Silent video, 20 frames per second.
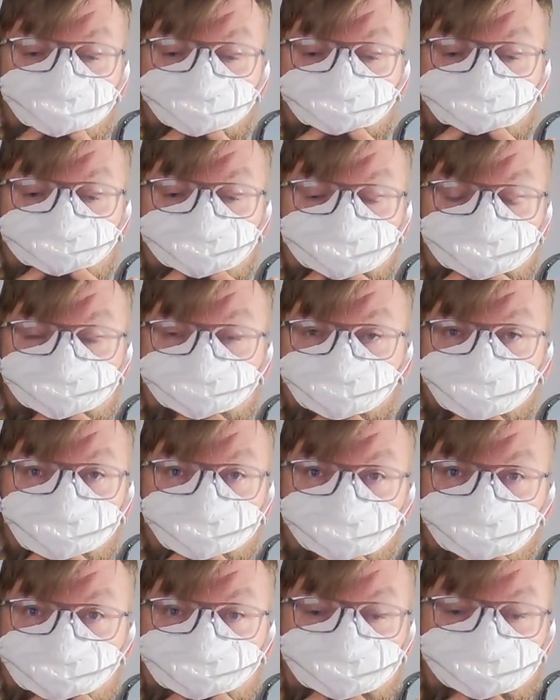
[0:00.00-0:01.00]
But then it's
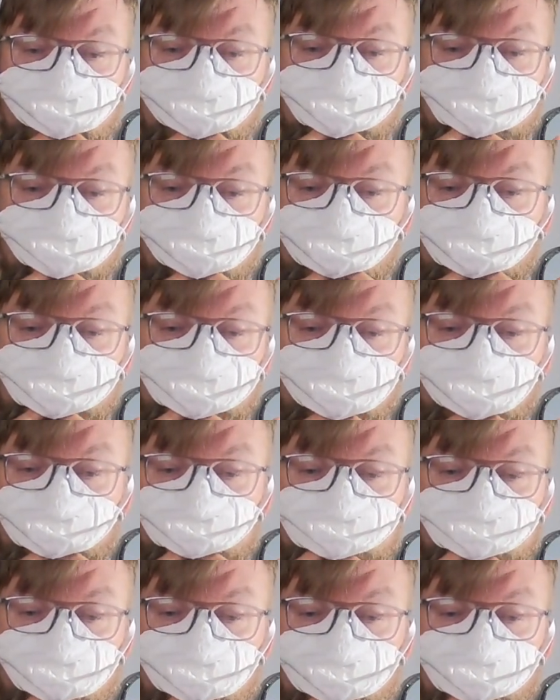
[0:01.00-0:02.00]
pretty much at my
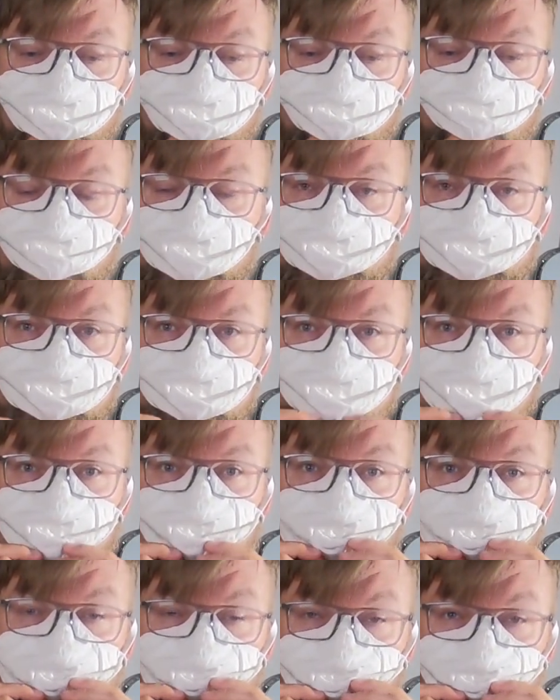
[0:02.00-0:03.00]
lips right here and it's
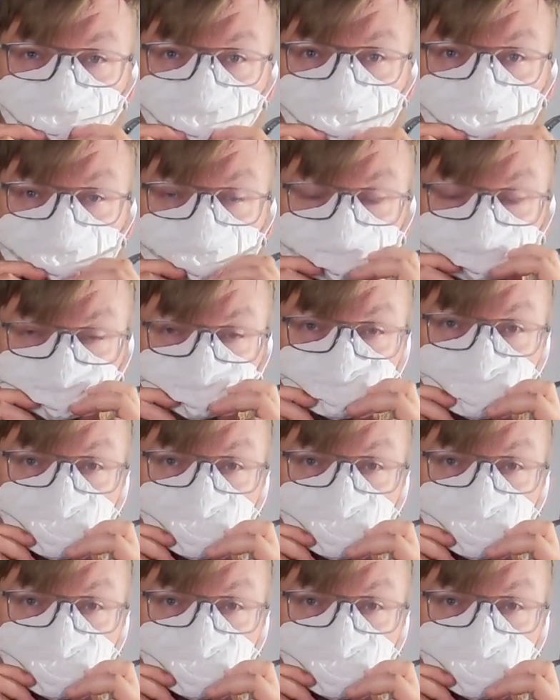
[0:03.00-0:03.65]
not doing what it